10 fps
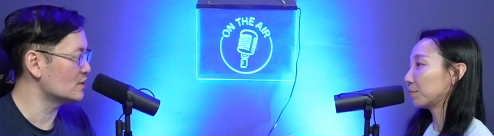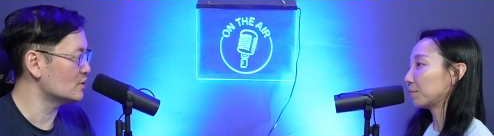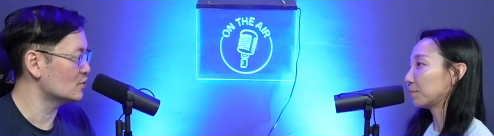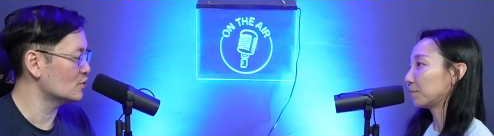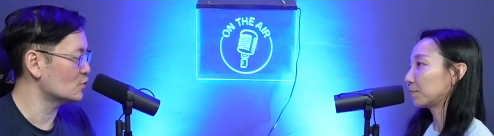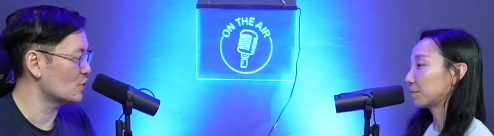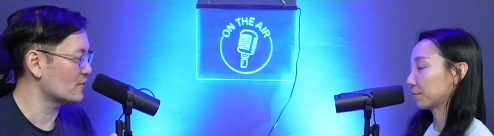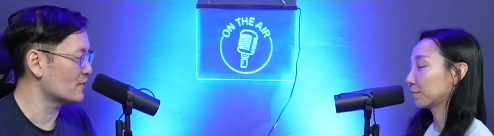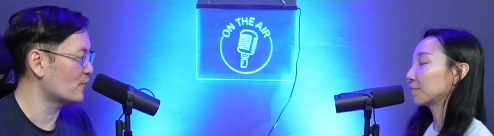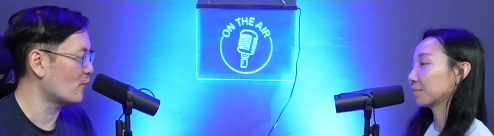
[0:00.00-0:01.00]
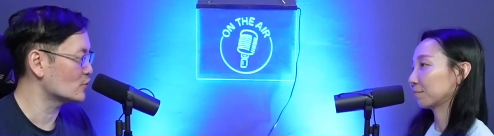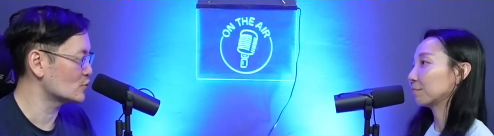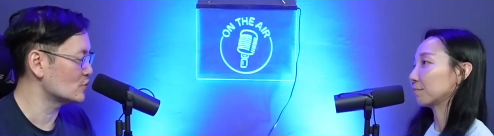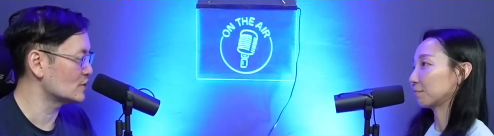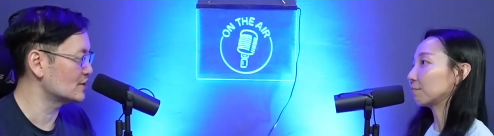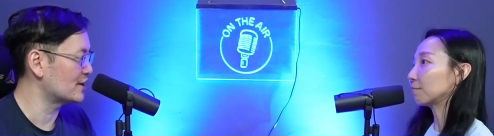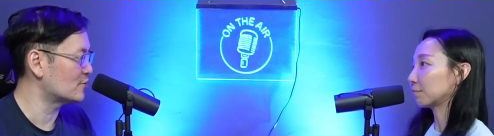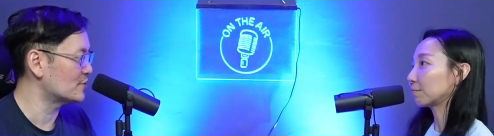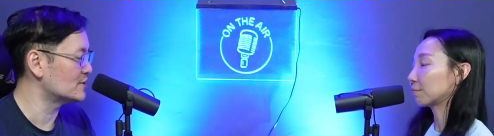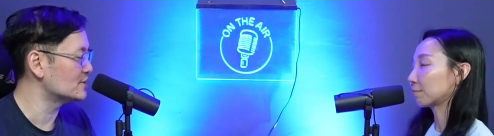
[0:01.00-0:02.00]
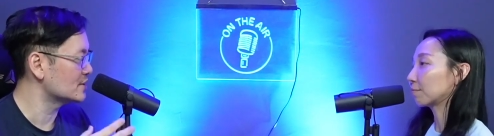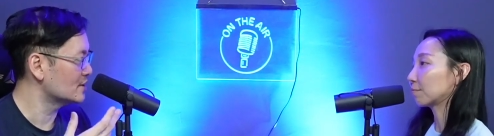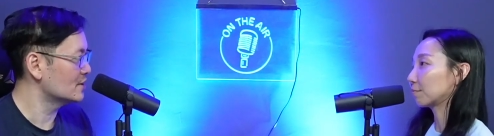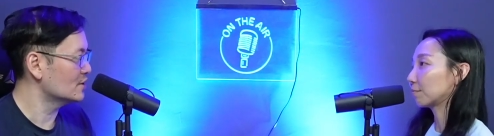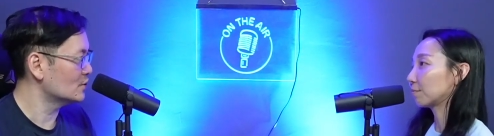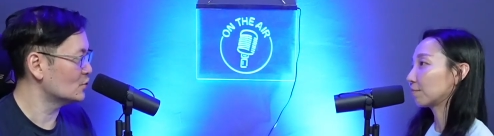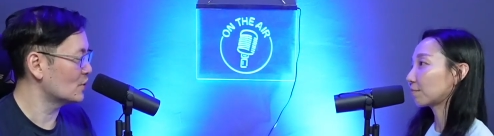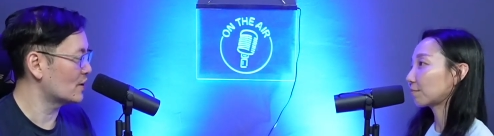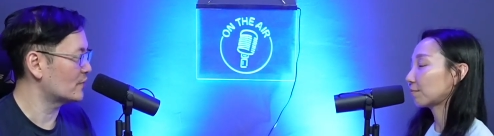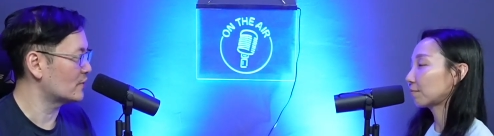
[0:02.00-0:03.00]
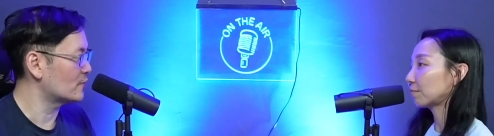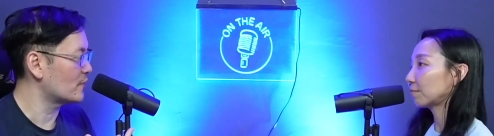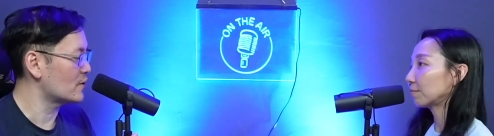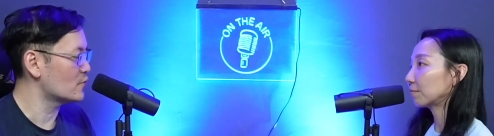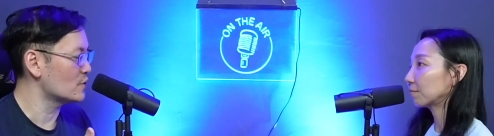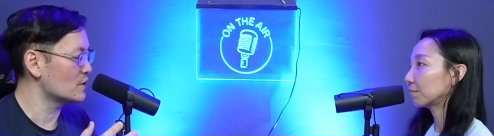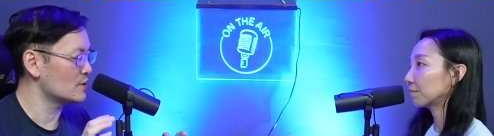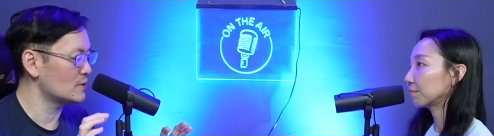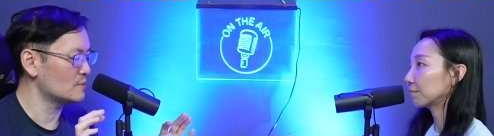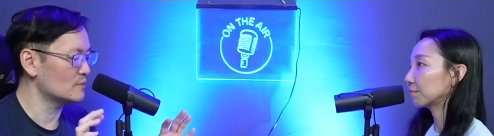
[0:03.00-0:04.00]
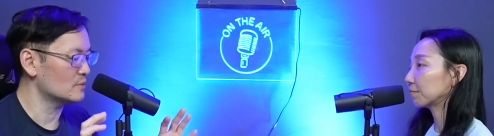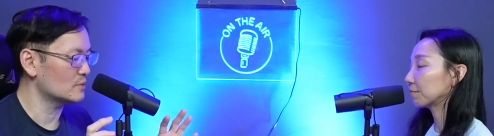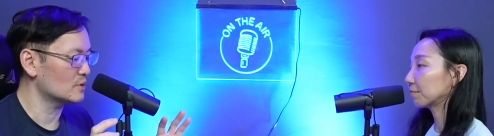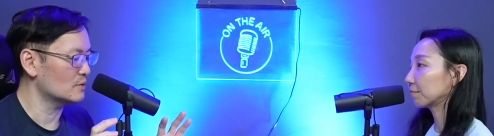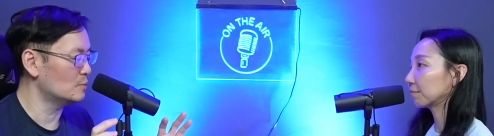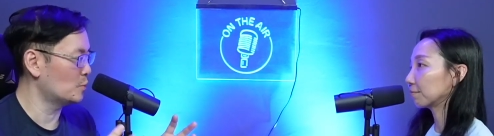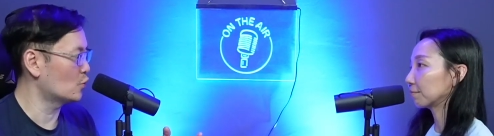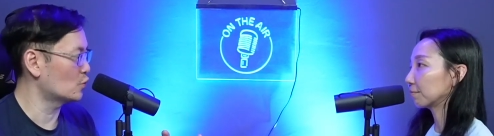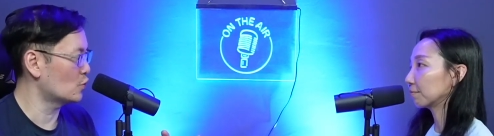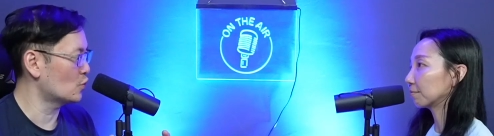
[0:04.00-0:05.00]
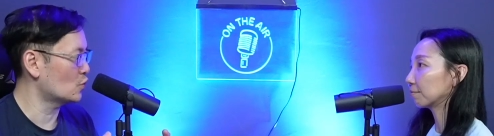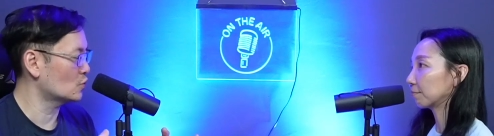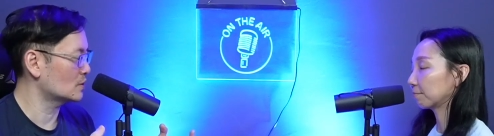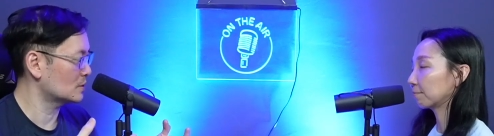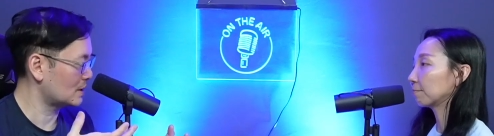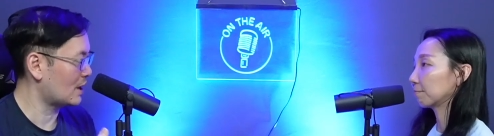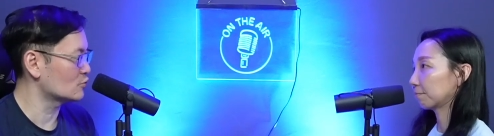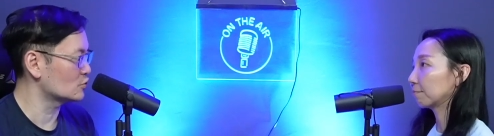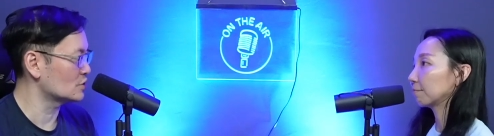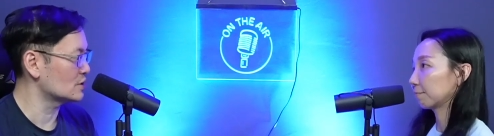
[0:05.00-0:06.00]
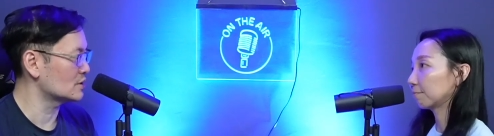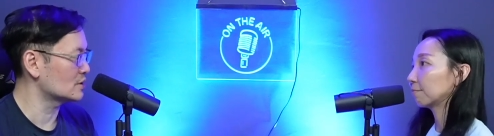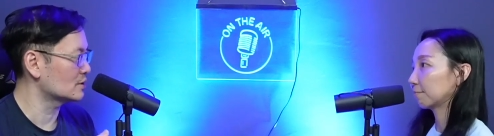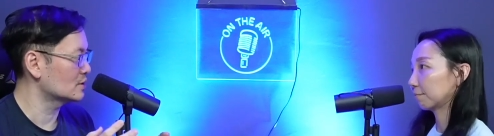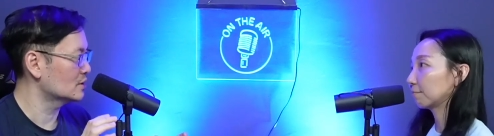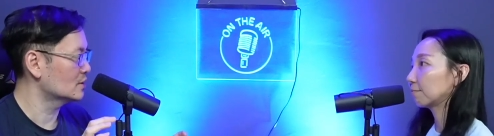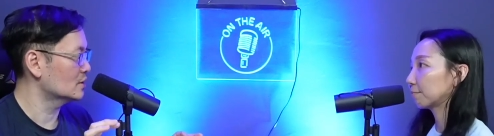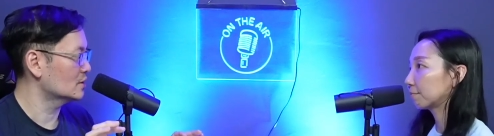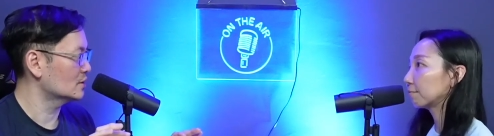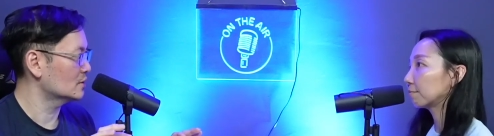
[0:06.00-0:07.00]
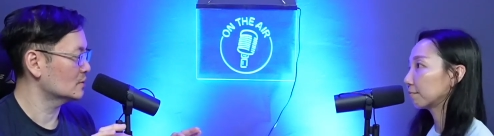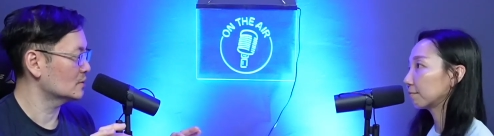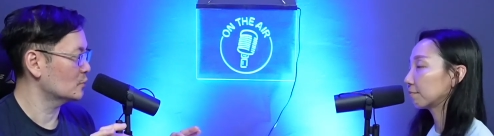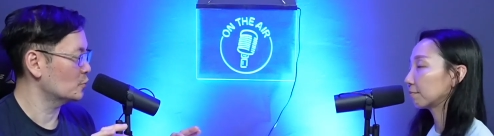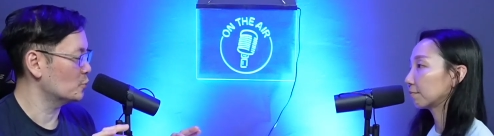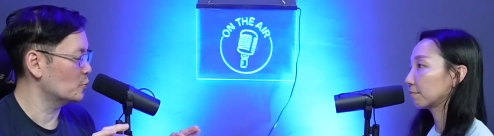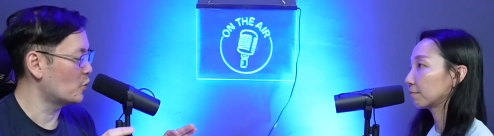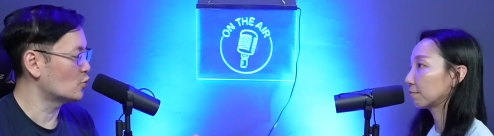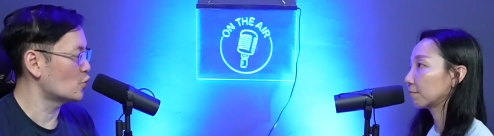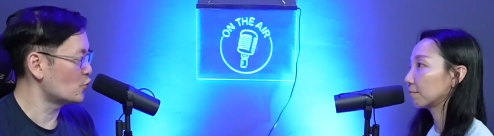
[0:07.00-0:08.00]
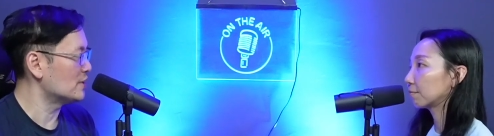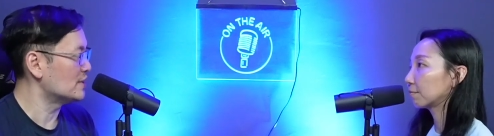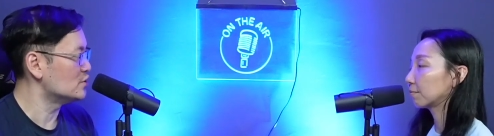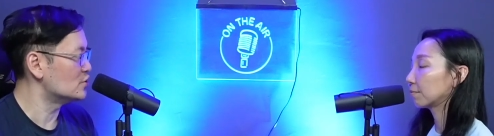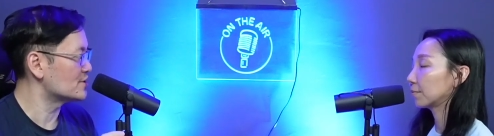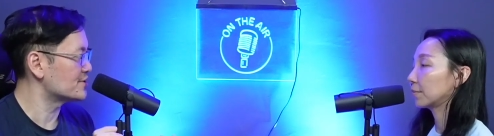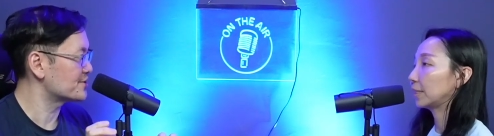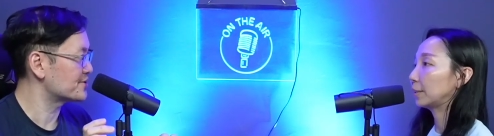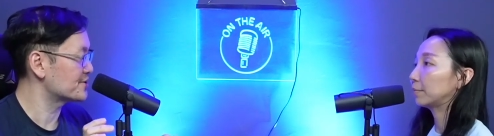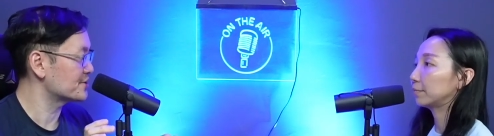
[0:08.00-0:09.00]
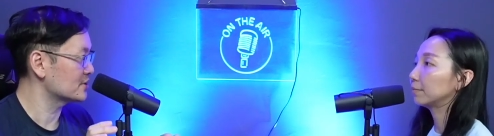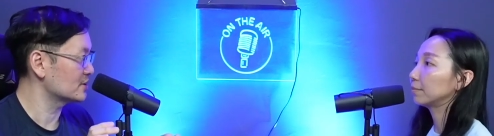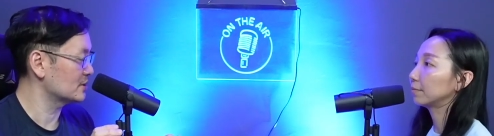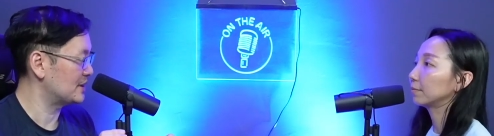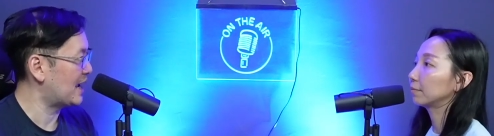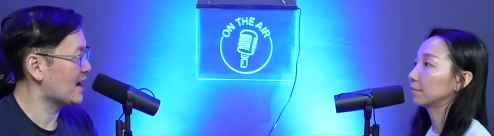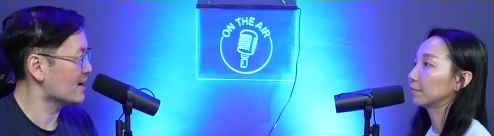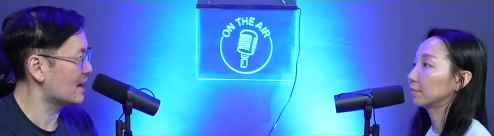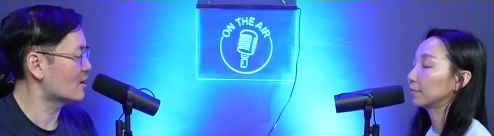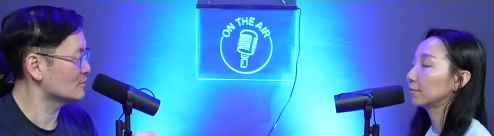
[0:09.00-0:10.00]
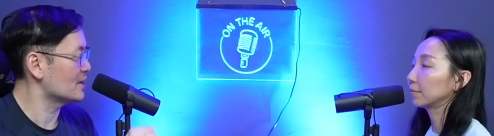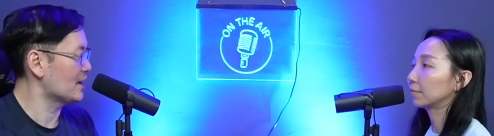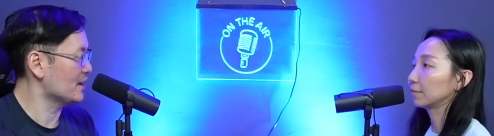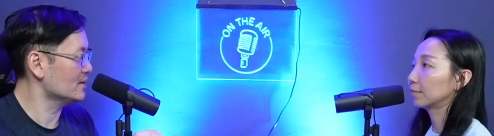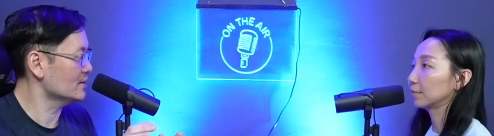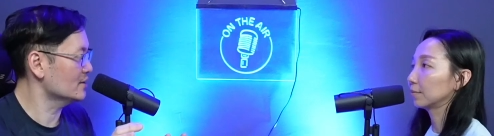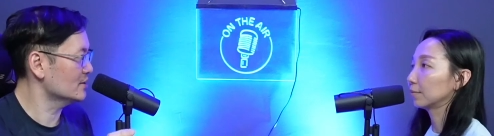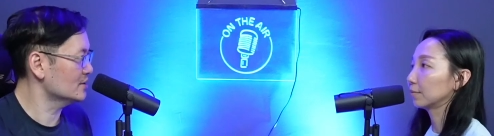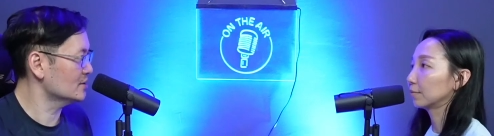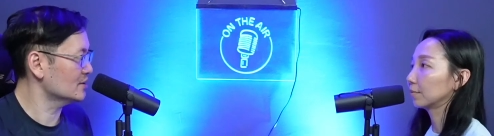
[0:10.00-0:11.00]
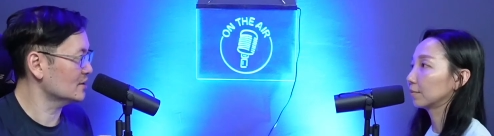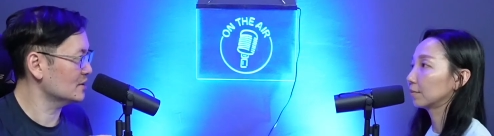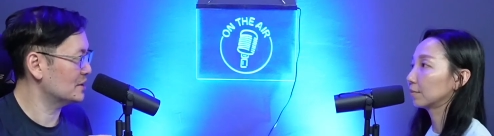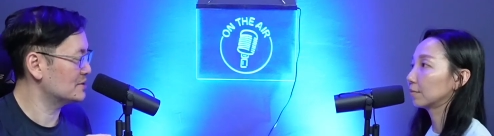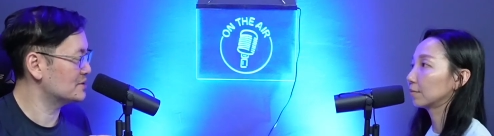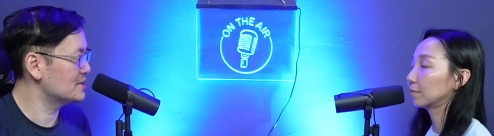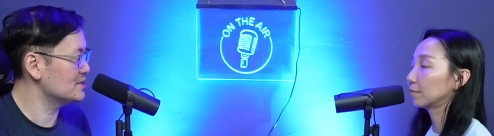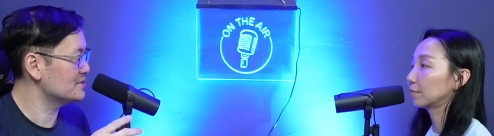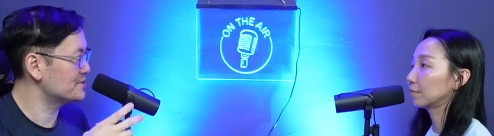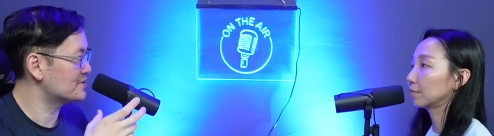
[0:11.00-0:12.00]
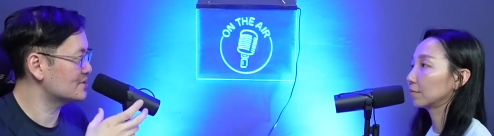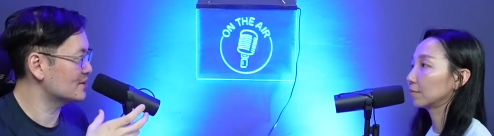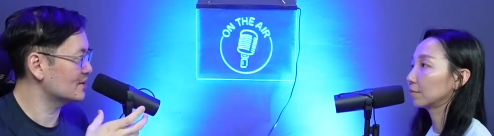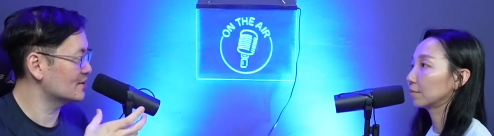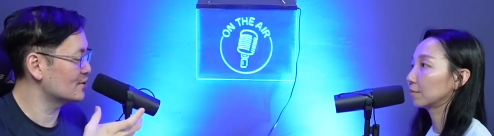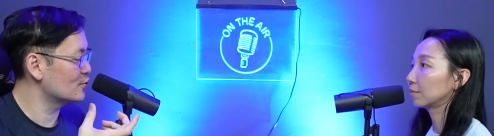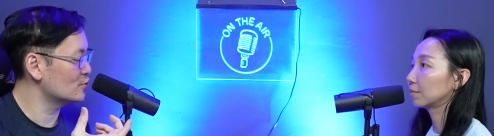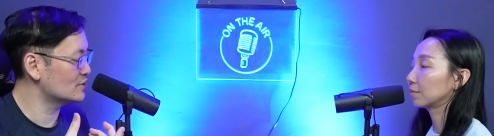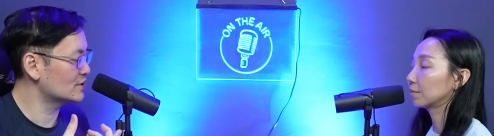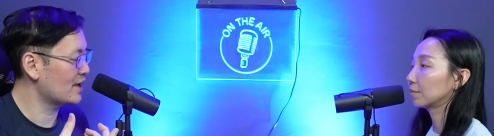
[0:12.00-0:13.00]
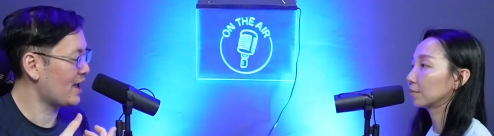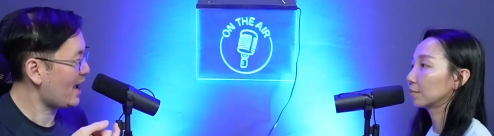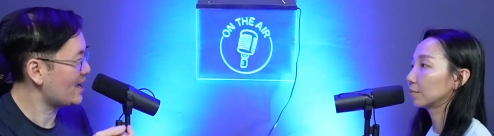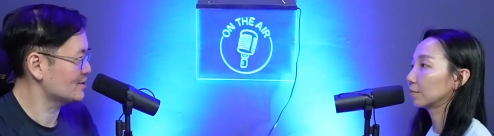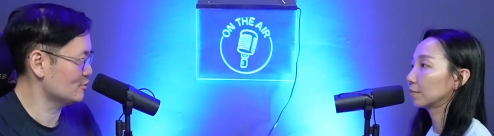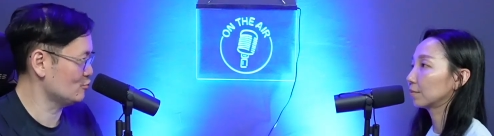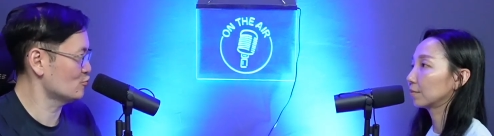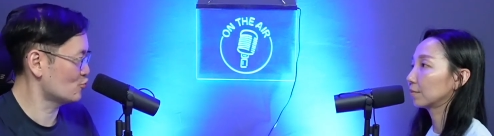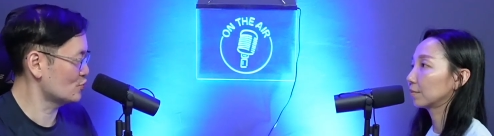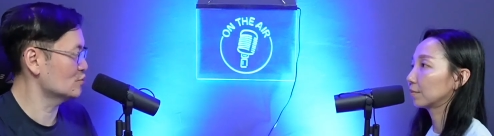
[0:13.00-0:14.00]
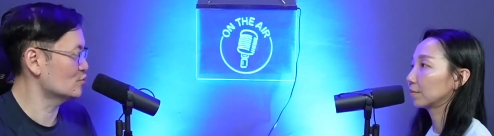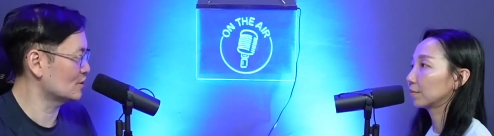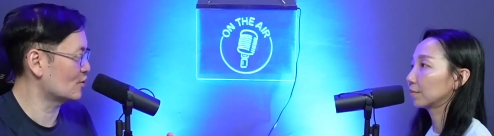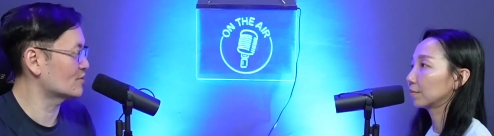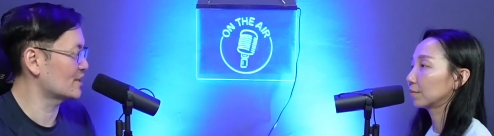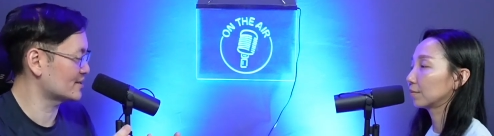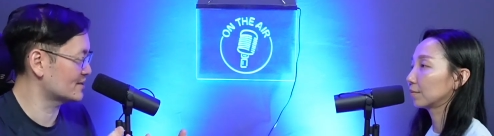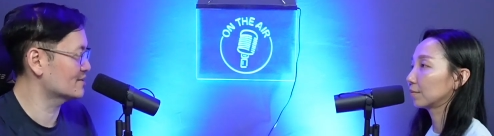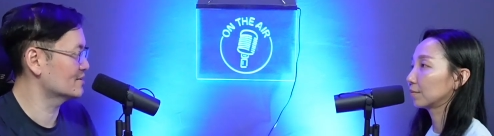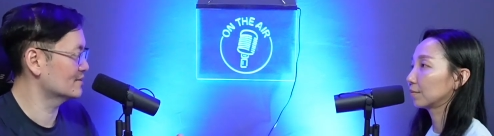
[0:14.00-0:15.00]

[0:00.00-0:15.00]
Speaker 1: you know, you have a forced unity government, you have a very mono culture, mono religious yep. gang out there. Is this a good hat to throw into the contest?